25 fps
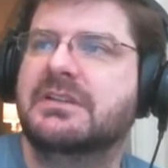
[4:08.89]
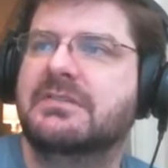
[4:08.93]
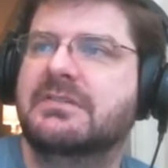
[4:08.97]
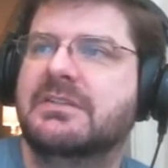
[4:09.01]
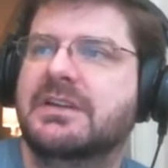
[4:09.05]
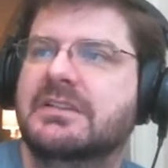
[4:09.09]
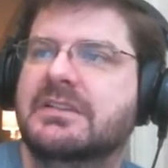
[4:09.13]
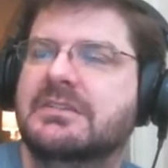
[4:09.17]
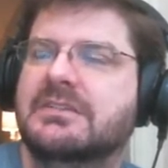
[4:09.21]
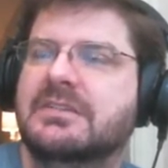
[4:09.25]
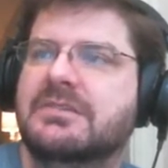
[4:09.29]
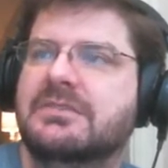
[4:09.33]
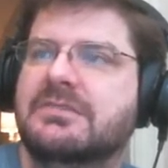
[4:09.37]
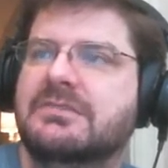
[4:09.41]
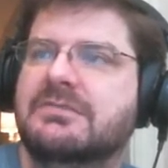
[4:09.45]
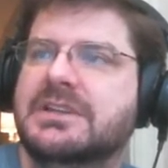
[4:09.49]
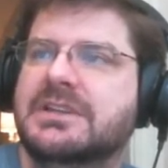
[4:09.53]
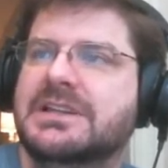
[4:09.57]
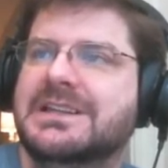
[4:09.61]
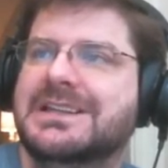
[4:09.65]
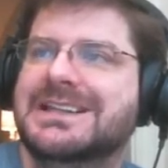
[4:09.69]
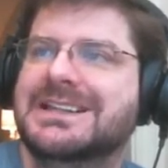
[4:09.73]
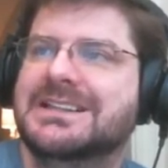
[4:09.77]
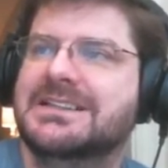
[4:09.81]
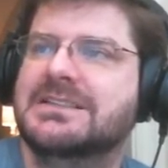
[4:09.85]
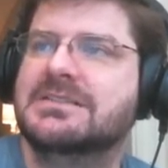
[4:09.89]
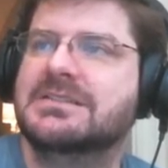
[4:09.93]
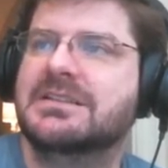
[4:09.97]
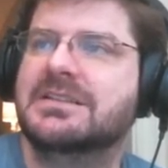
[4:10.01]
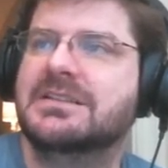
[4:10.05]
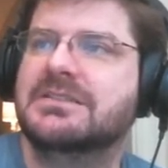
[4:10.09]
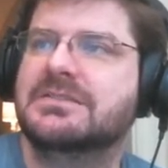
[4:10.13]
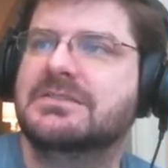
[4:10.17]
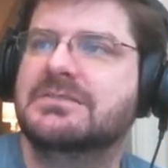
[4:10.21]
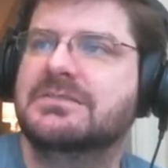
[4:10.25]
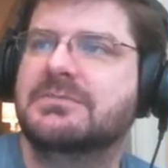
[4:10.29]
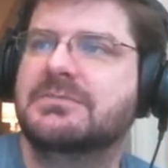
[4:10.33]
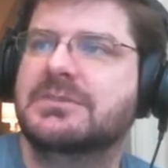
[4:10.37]
I've got the 3 hidden
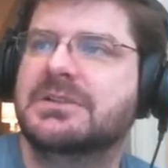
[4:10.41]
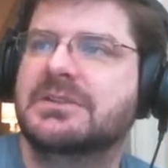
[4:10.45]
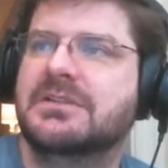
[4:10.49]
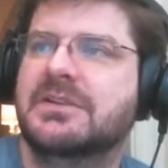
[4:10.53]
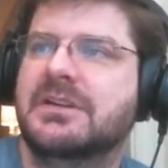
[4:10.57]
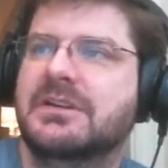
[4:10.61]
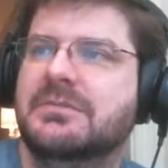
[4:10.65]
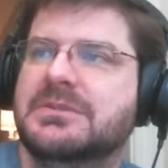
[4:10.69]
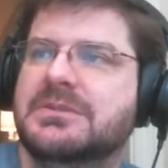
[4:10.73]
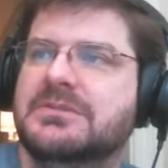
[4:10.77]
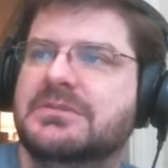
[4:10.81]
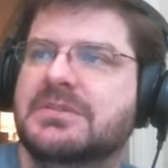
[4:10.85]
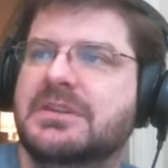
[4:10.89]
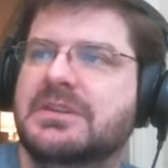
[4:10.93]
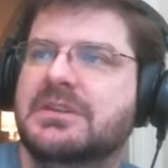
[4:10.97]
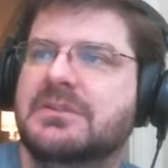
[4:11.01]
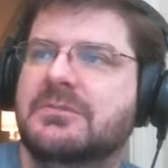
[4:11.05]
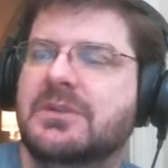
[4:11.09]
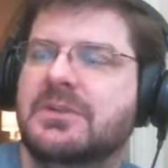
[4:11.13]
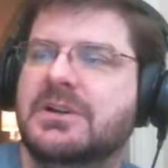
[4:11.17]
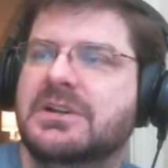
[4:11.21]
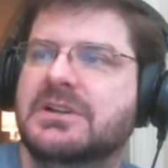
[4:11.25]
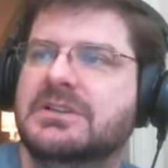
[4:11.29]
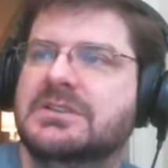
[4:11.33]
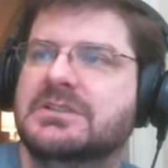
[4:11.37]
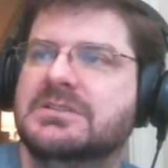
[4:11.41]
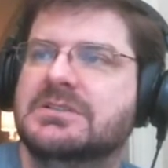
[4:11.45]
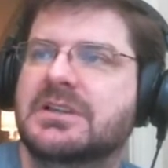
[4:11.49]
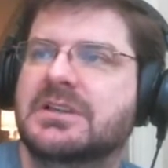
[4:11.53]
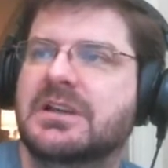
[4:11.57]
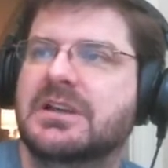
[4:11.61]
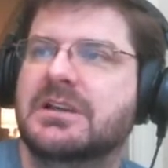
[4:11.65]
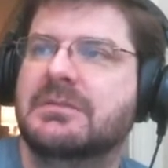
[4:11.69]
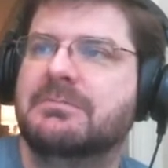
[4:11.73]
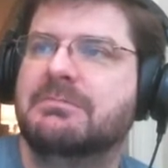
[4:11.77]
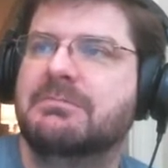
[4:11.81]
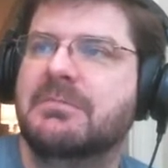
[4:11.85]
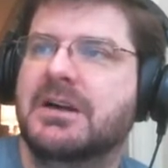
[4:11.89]
skins from Withered Army Training. One is
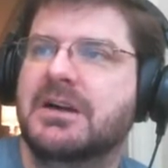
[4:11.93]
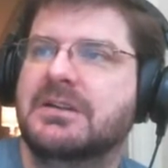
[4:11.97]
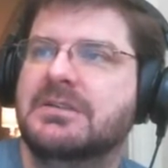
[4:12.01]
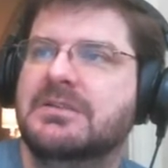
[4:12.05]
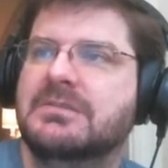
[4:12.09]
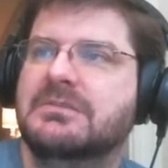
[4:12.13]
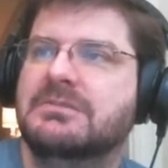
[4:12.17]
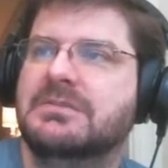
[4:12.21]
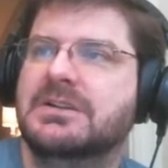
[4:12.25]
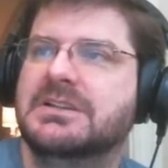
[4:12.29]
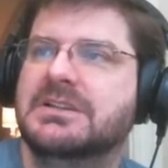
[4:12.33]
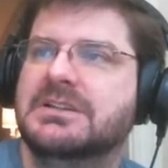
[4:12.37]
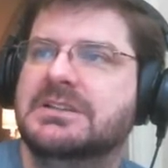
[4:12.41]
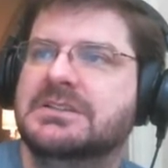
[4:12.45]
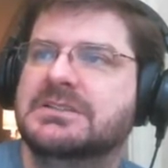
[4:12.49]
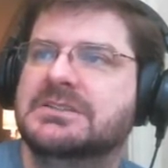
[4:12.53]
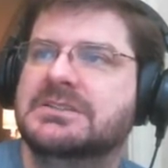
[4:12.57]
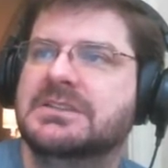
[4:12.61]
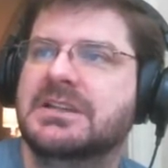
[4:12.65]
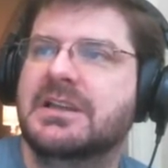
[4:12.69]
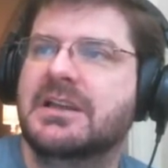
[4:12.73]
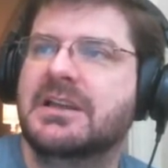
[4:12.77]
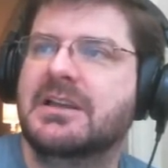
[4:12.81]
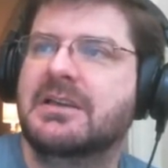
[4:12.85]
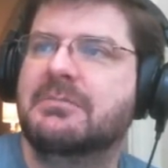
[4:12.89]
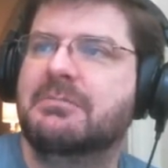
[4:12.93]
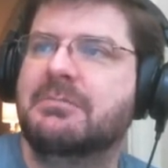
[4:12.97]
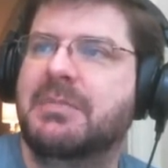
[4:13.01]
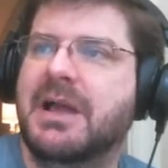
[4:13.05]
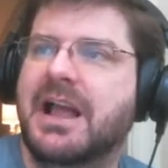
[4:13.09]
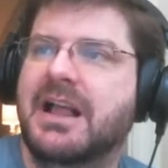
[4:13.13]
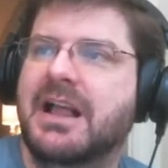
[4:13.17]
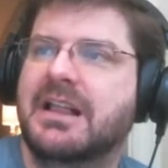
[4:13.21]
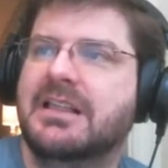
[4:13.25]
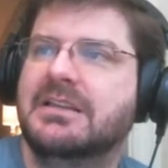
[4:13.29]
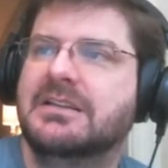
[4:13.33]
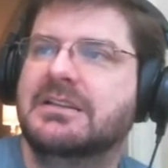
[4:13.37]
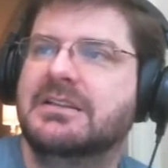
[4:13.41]
Monk, one is
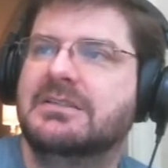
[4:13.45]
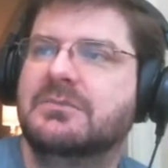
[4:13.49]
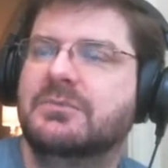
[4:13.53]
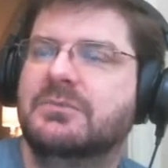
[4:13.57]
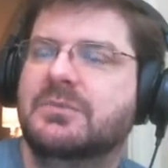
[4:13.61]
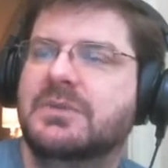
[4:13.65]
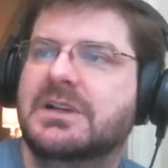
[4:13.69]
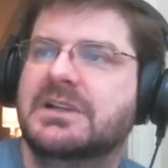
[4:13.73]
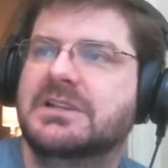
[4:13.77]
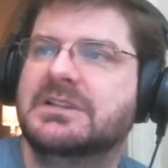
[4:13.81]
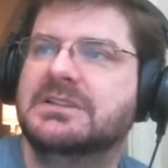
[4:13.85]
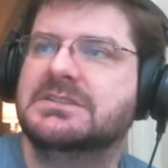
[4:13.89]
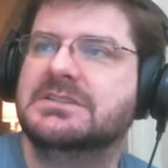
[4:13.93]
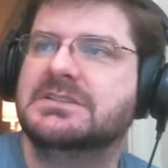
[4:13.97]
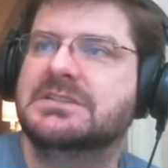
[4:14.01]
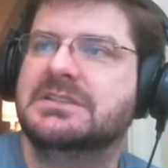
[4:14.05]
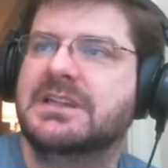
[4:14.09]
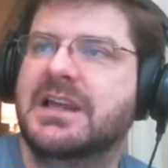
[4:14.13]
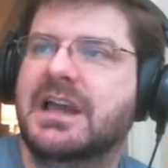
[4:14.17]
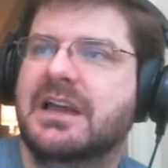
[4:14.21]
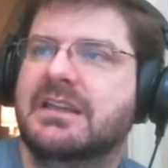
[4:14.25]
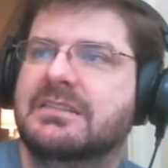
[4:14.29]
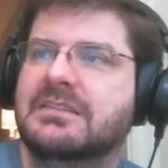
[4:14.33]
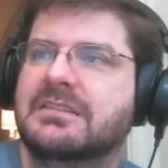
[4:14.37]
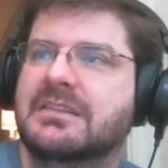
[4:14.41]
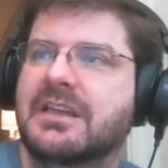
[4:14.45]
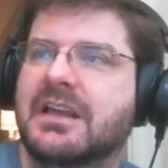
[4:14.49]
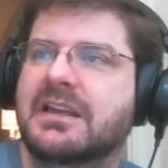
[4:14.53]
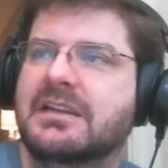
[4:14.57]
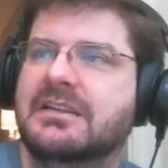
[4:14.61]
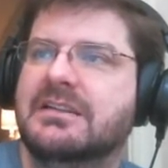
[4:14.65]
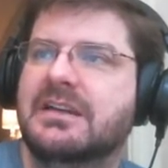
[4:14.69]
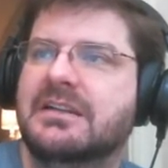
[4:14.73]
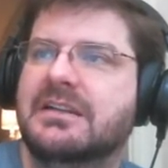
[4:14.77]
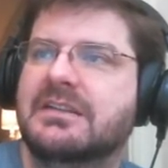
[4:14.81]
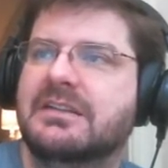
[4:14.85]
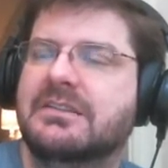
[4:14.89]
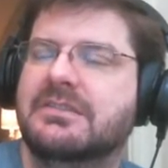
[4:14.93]
Paladin, one is Death
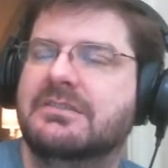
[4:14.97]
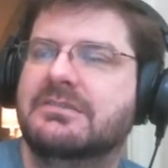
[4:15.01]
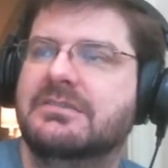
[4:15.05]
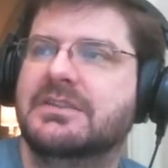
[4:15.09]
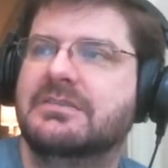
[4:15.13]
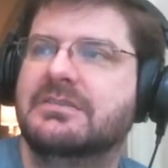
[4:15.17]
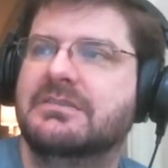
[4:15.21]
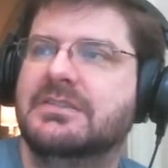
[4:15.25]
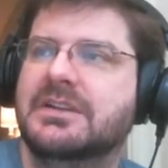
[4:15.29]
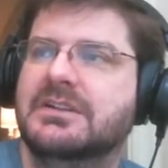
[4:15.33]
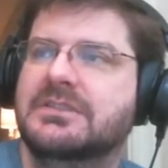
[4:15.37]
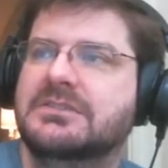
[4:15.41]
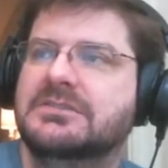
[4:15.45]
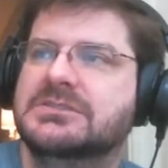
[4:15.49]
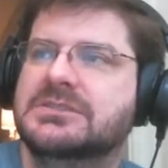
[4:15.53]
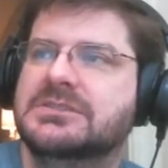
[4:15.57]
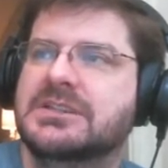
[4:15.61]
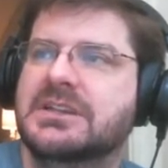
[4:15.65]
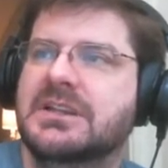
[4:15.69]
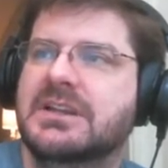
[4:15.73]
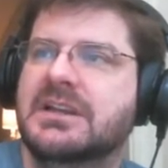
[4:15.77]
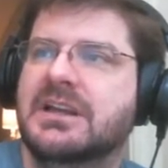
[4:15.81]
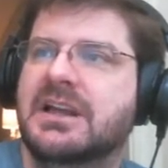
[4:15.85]
Knight. Got all 3 of those.